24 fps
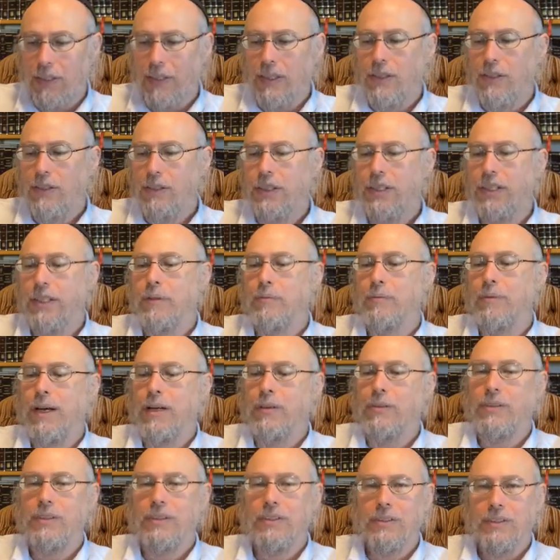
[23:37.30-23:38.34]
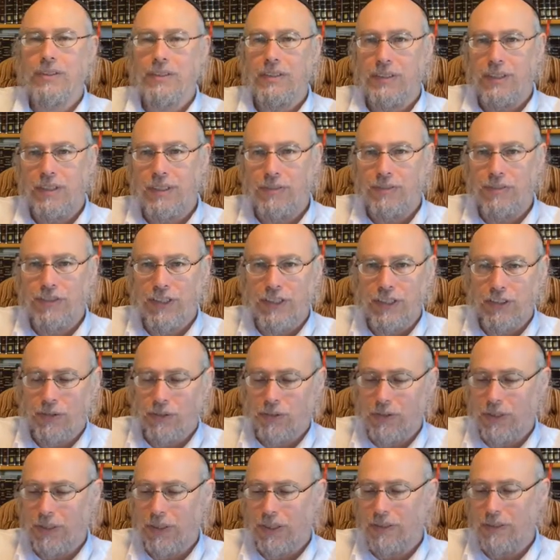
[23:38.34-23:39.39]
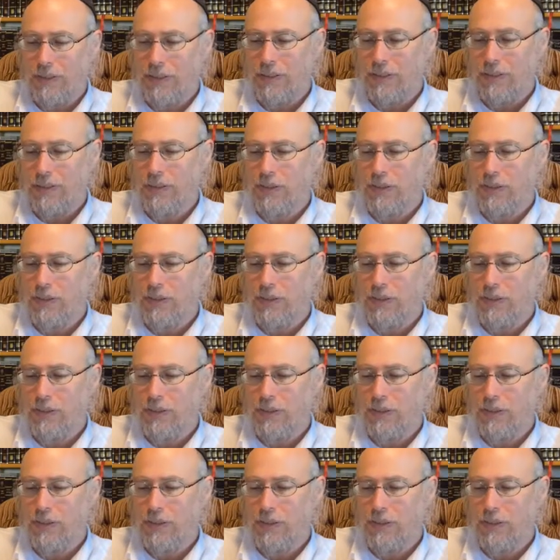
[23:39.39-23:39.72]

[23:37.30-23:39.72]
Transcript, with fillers: Look at a mountain in the physical sense.